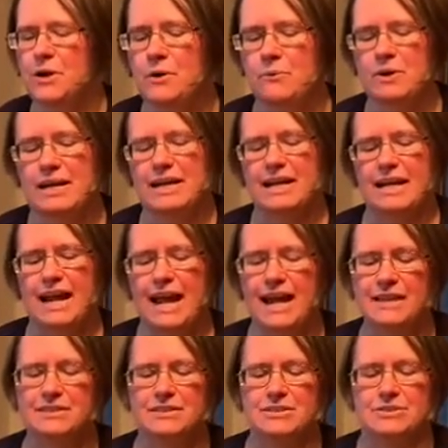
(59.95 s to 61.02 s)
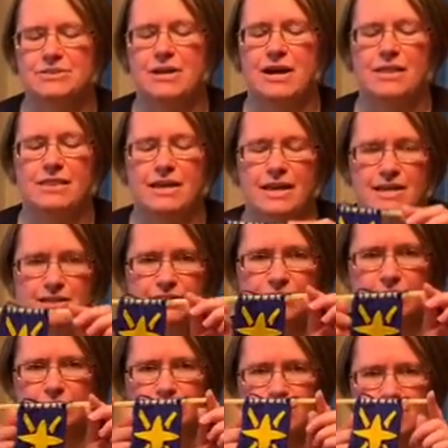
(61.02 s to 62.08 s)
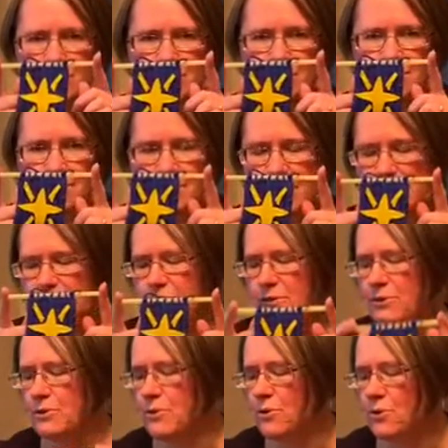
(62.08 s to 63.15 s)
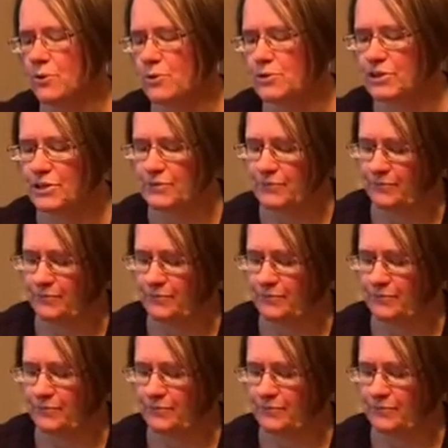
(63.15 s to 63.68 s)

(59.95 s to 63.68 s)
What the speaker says: we need an 1/8 straw then to use as our little holder.